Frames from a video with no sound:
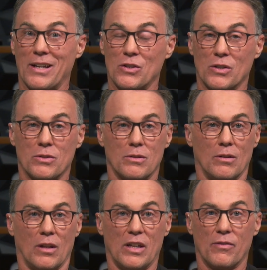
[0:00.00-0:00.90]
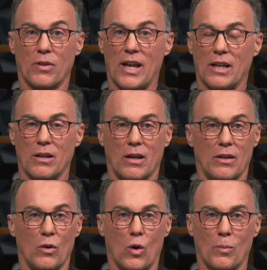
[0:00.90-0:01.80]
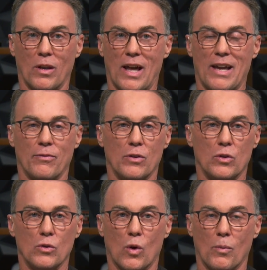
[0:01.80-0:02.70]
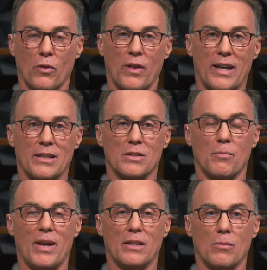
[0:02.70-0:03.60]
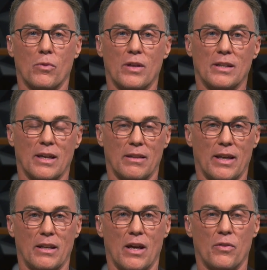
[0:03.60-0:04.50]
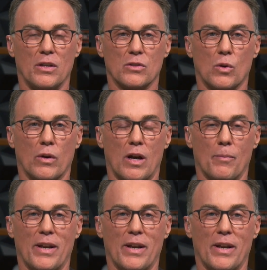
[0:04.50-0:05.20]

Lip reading: just live like a normal life and do normal things and make them think that nothing is going on.